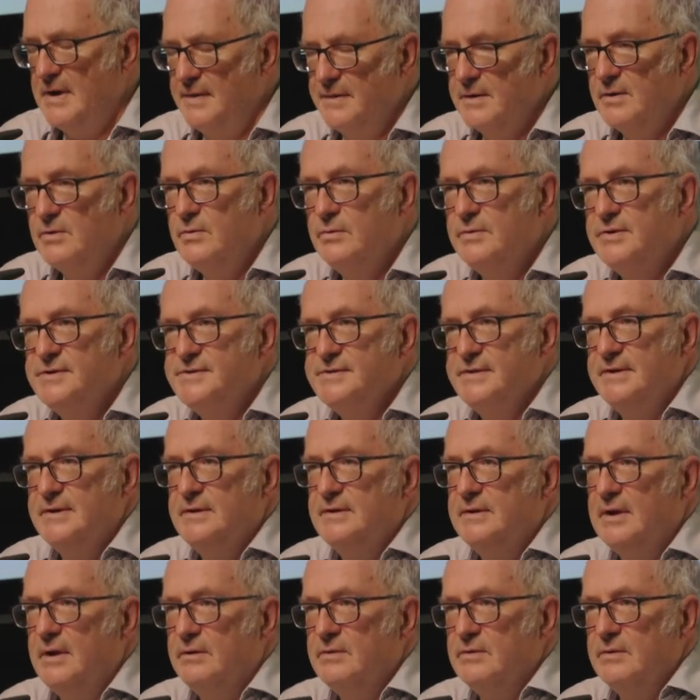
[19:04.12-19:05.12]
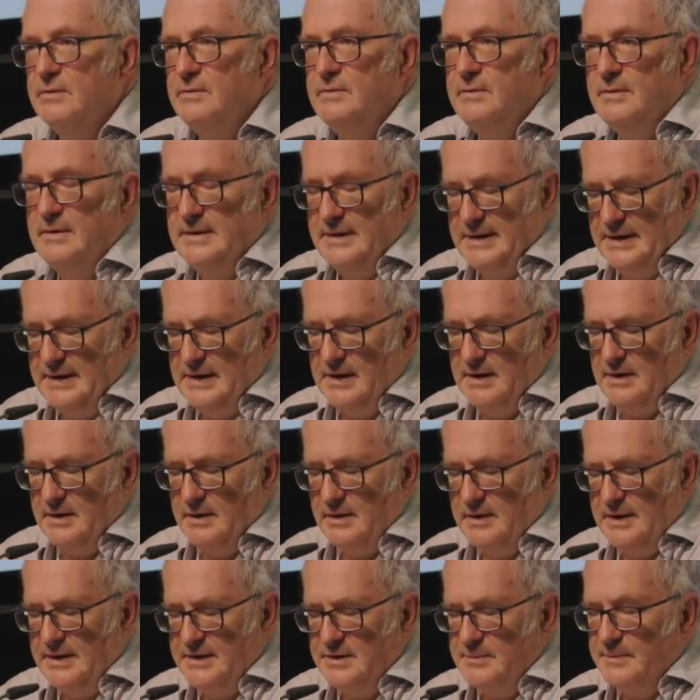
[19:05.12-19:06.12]
round the corner to a local
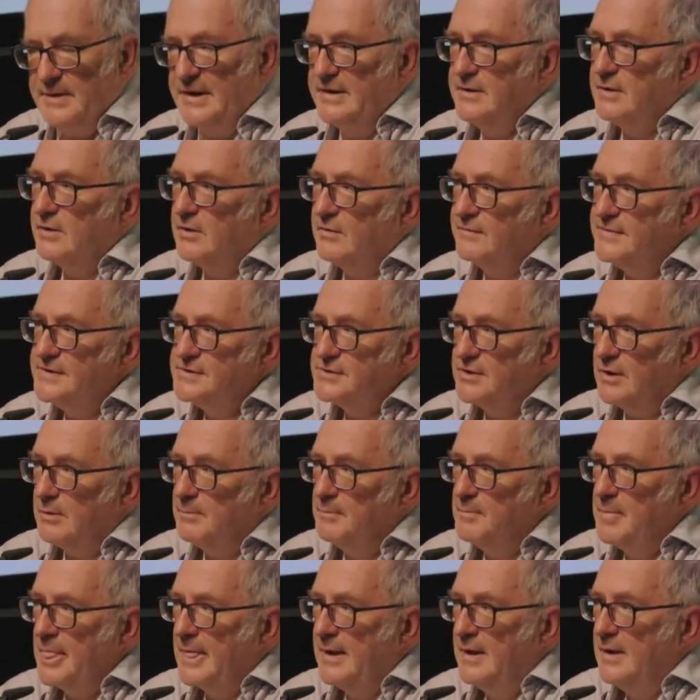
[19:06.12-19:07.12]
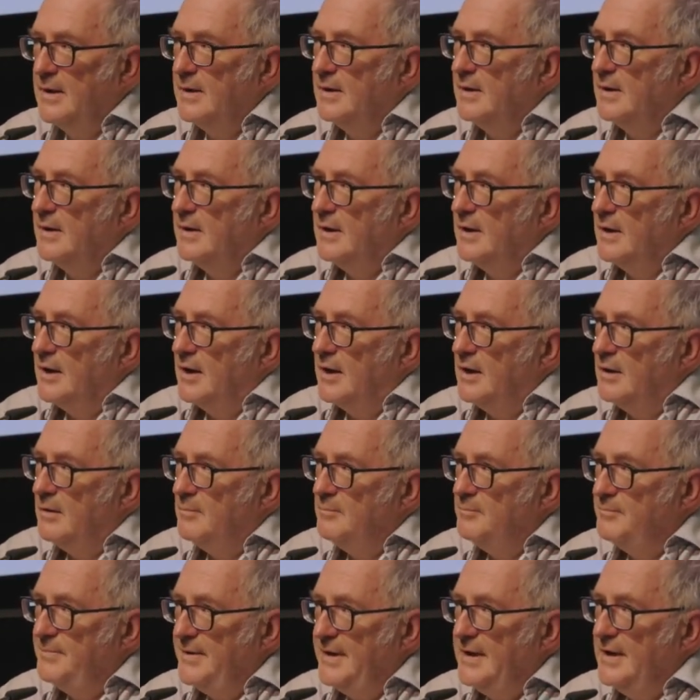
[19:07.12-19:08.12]
independent coffee shop.
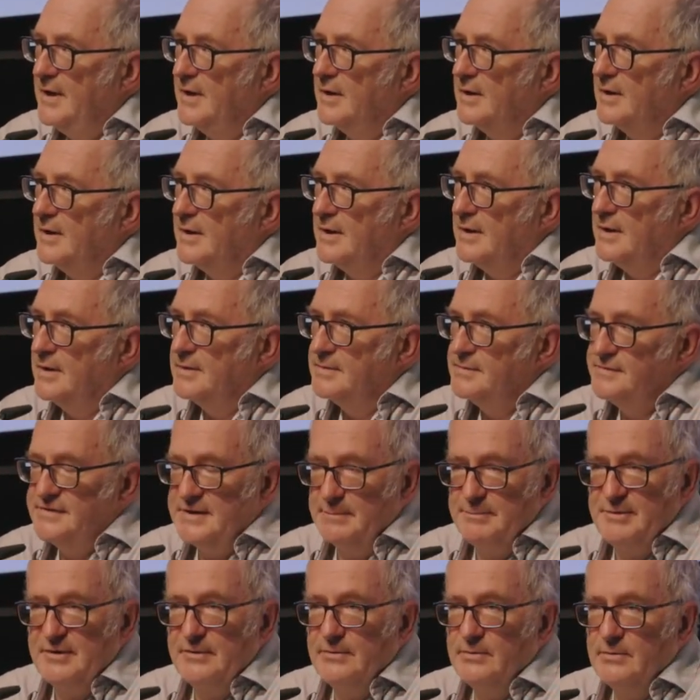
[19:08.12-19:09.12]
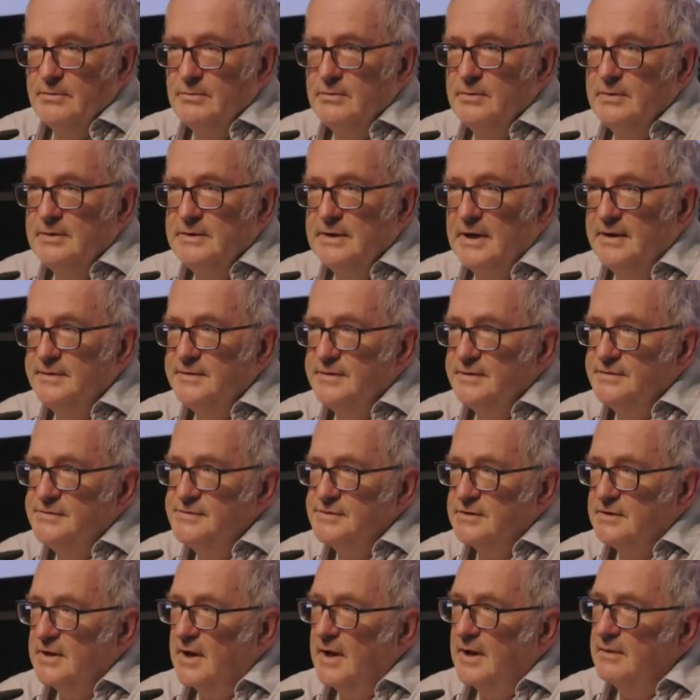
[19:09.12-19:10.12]
Being a typical
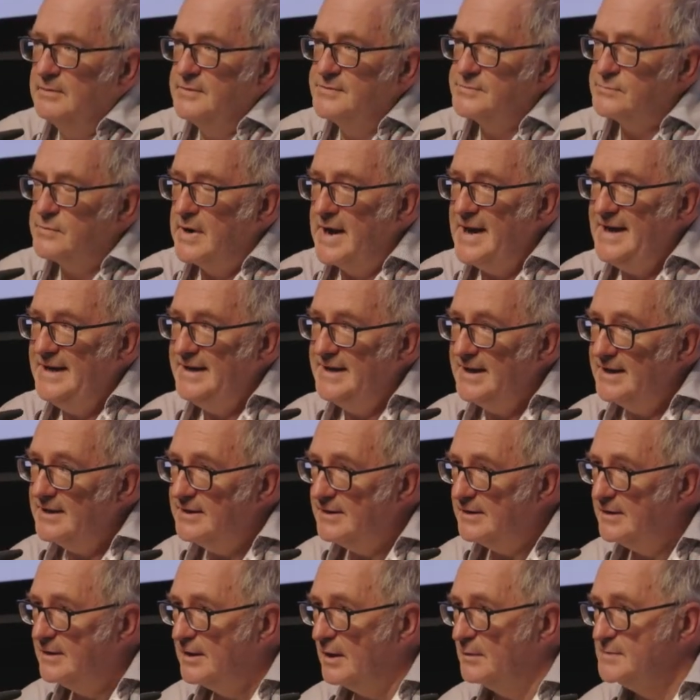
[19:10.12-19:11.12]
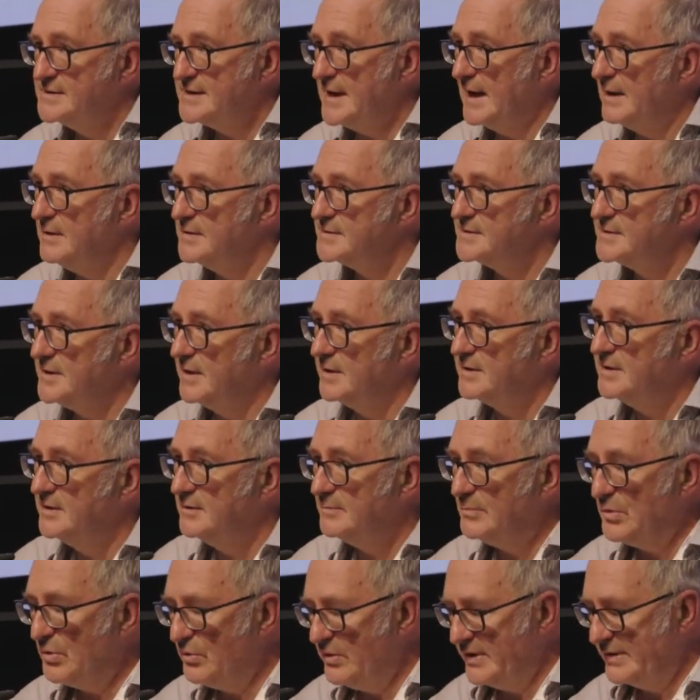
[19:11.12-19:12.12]
London July, it was raining. I was outside
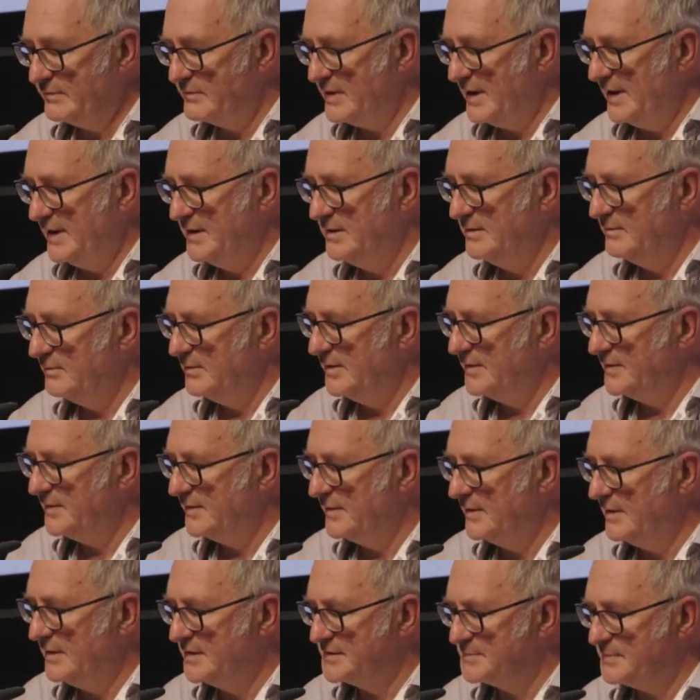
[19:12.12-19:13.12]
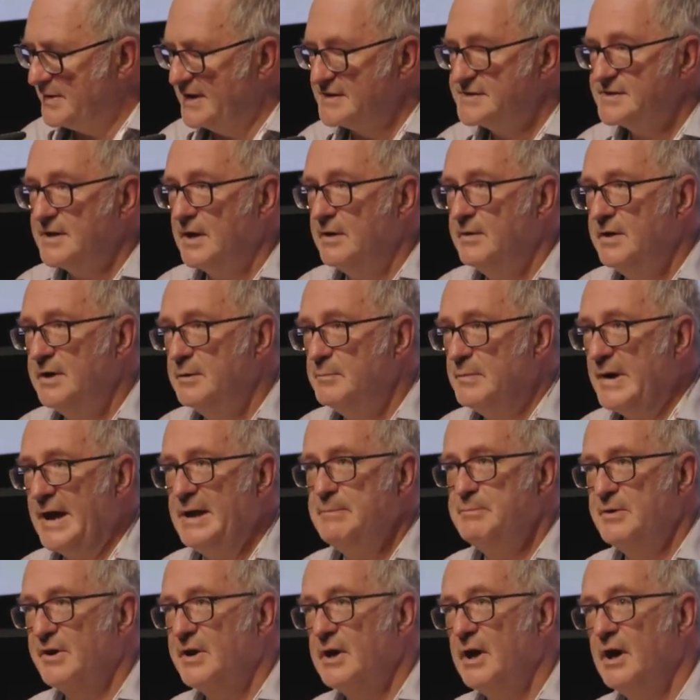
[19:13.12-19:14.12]
in the pouring rain with espresso in a
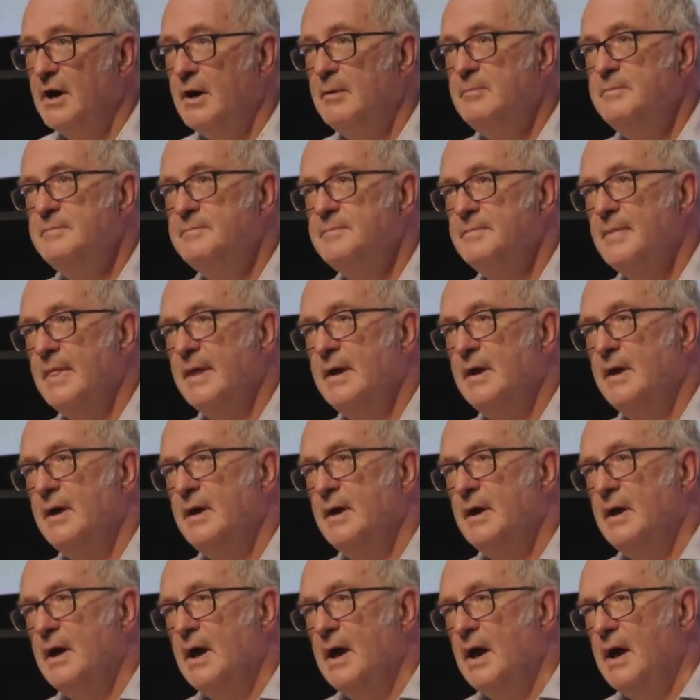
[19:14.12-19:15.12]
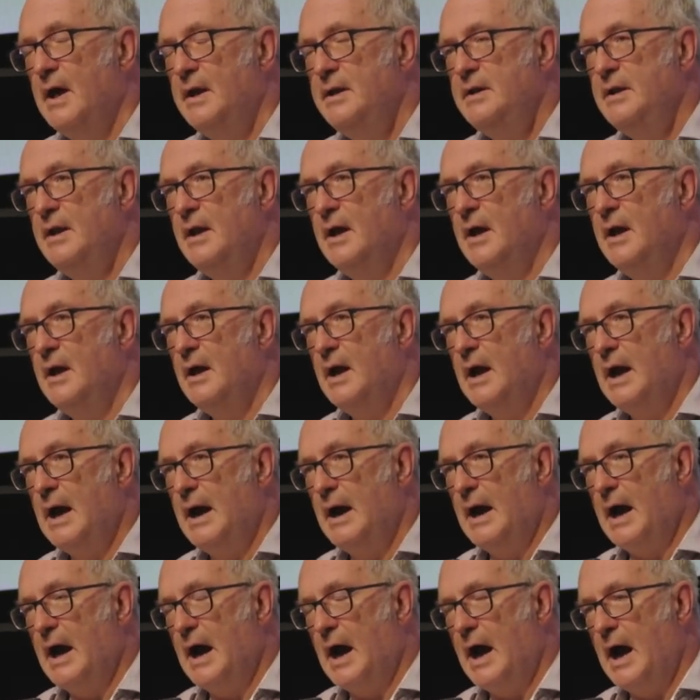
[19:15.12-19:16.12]
paper cup. And
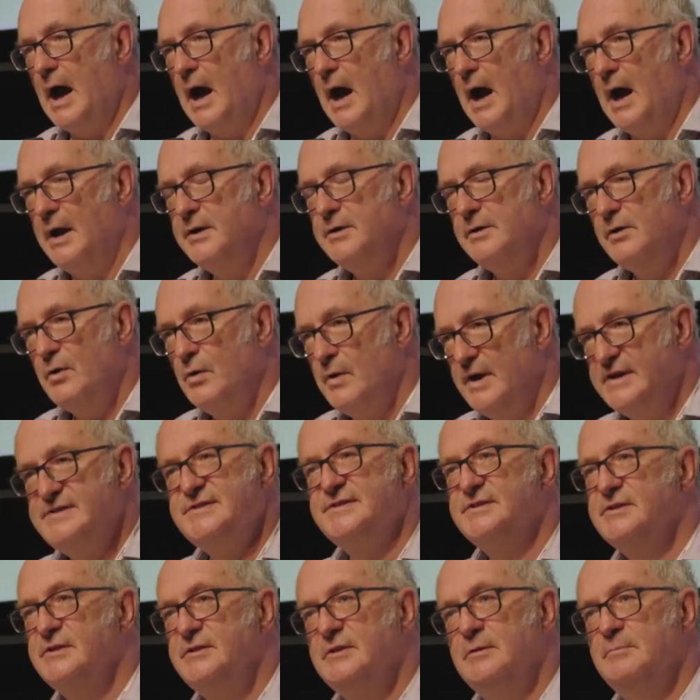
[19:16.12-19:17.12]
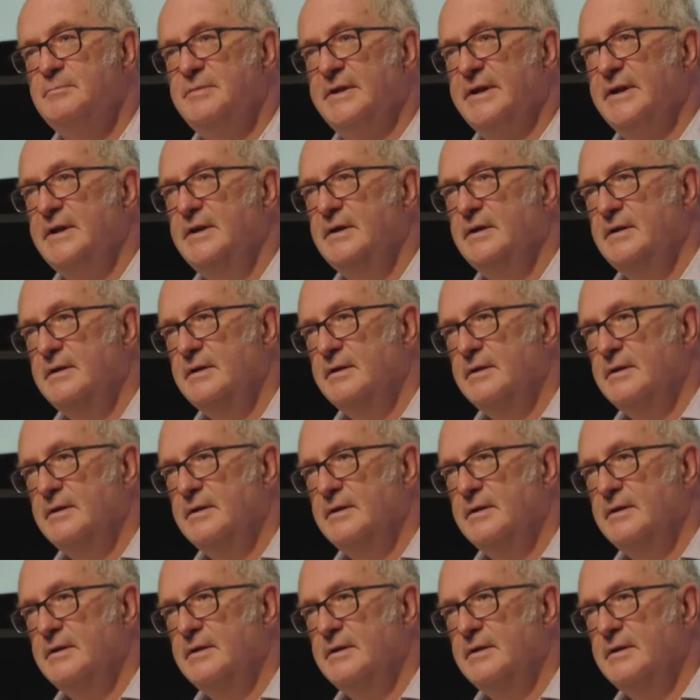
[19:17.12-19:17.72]
unquestionably,